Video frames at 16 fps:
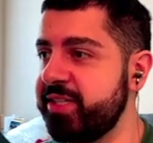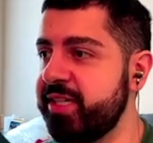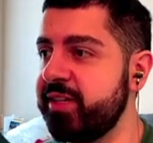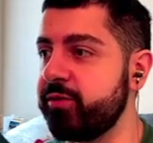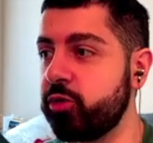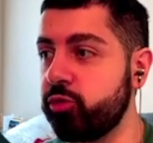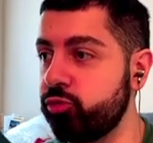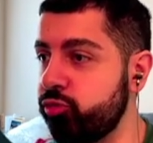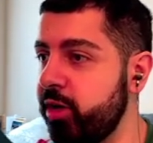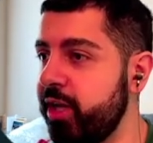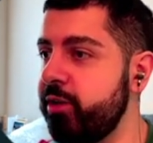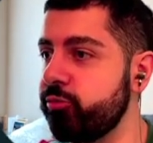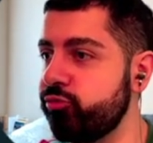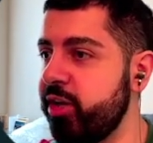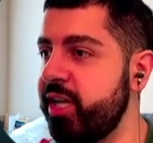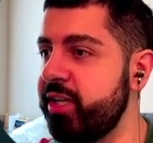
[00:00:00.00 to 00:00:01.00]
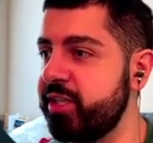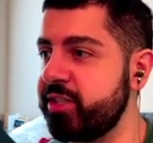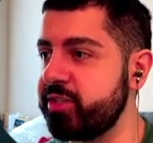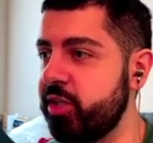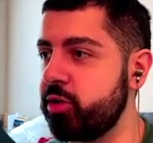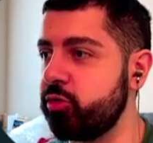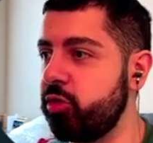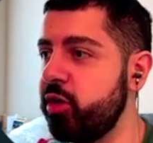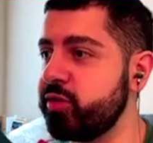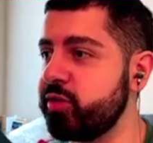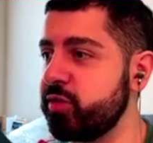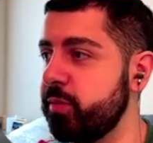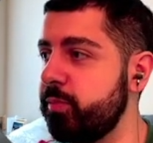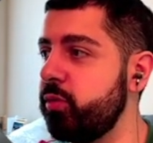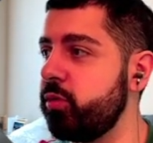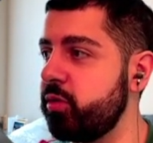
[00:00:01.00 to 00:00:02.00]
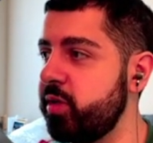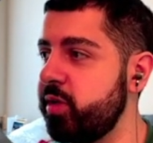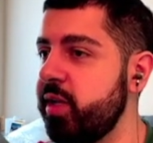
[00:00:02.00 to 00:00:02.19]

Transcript: great ratings across the board.